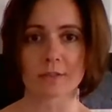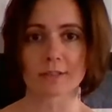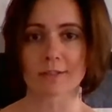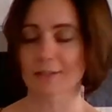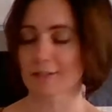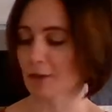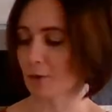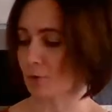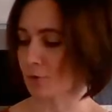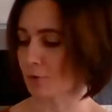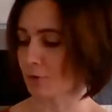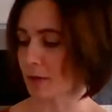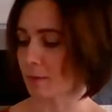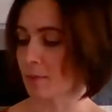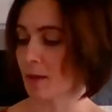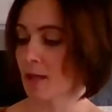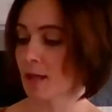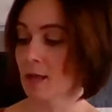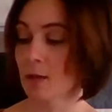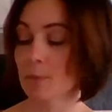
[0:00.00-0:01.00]
as sour cream.
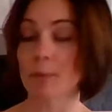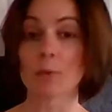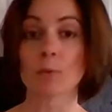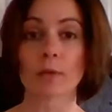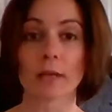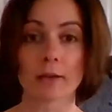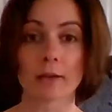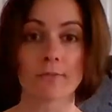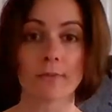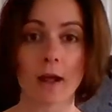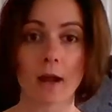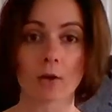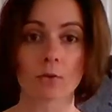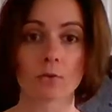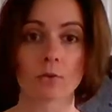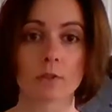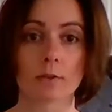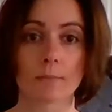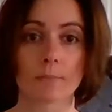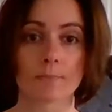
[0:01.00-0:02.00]
But when I
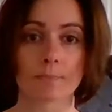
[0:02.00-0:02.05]
found